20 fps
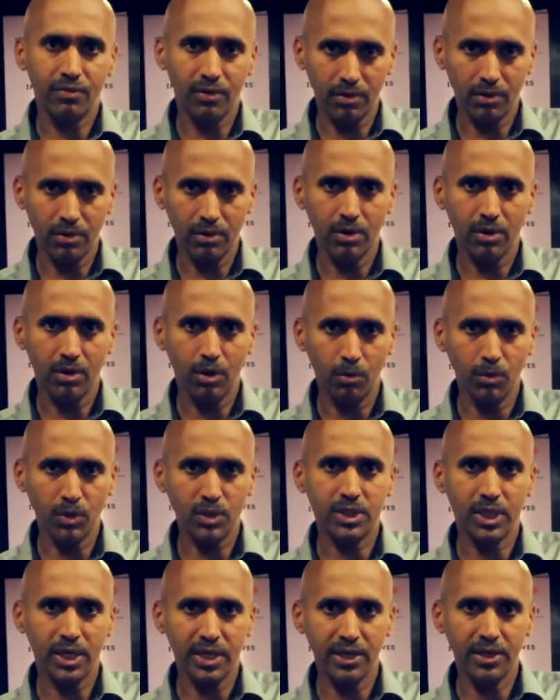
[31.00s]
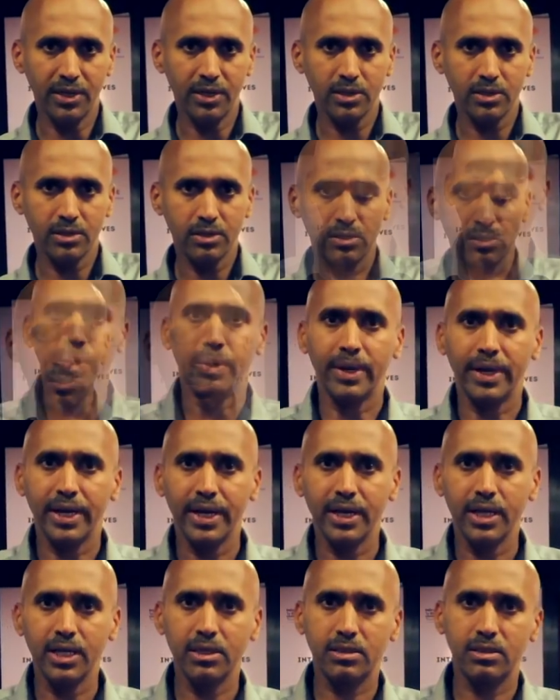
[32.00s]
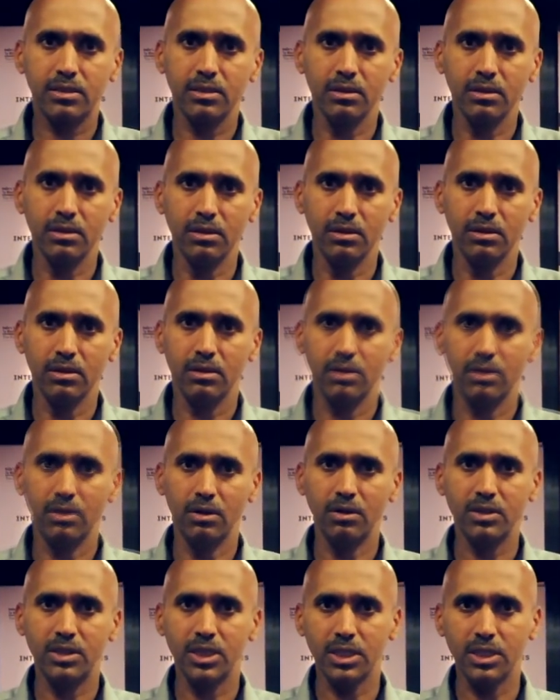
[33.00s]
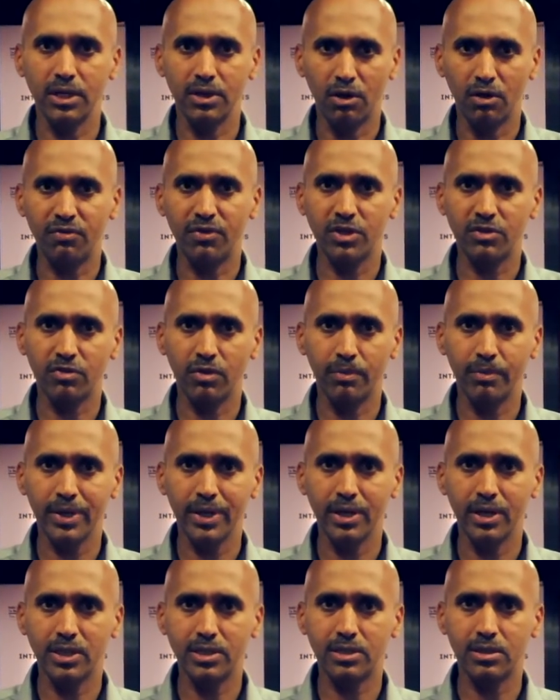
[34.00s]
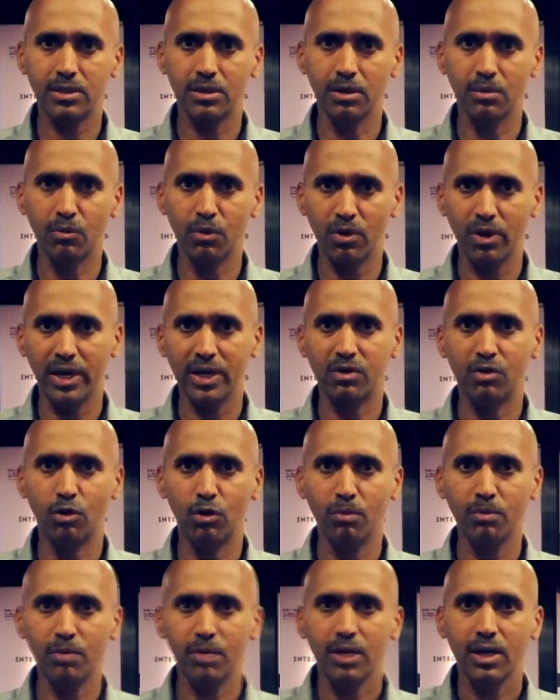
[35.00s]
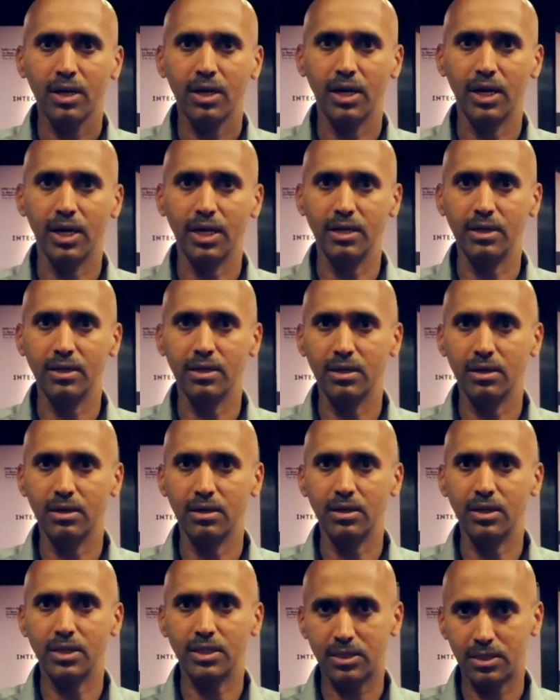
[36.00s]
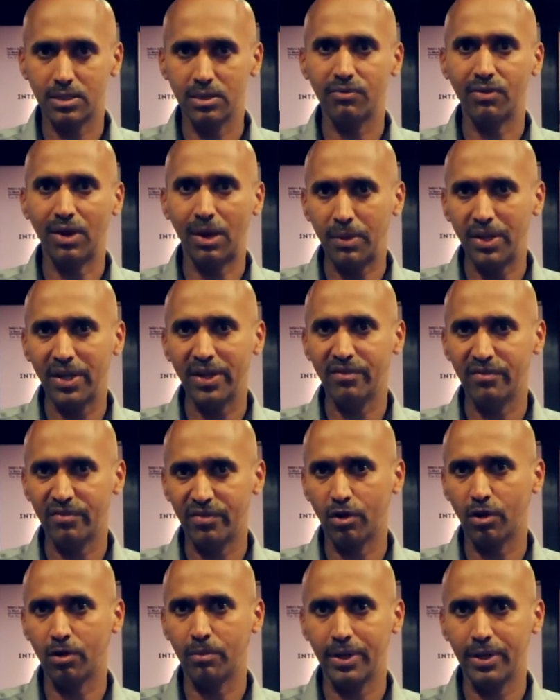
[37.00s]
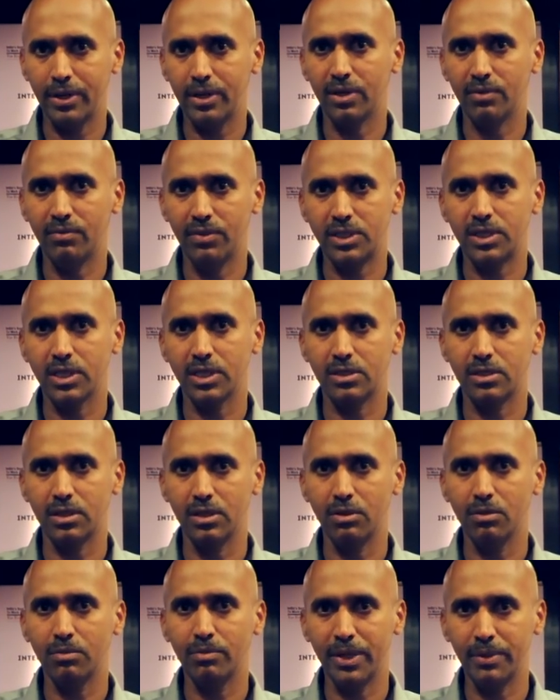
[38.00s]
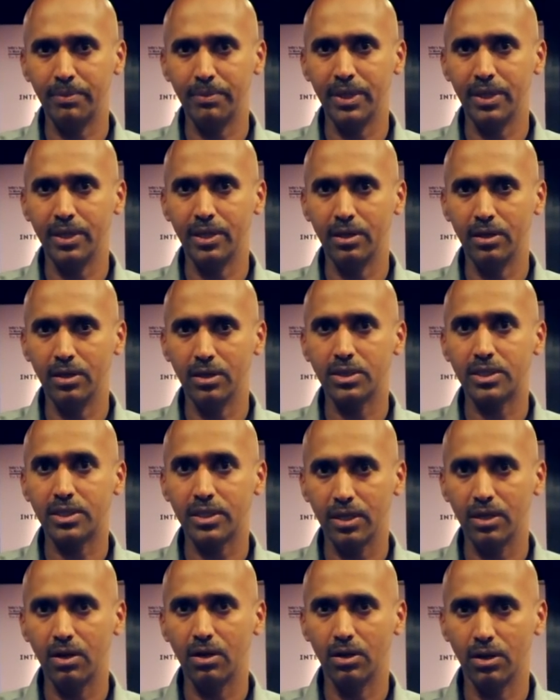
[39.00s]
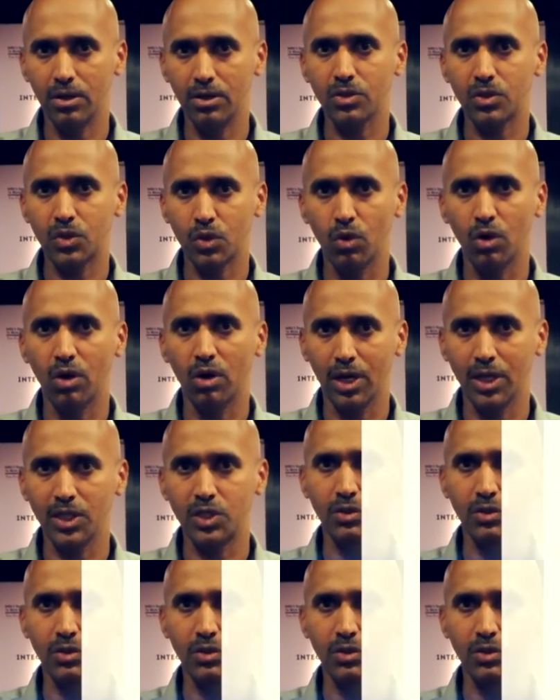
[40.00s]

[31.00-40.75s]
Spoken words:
for almost 13 years. Brigade is not just an office for me, it's more like home. And it's a family environment which has made me stay so long,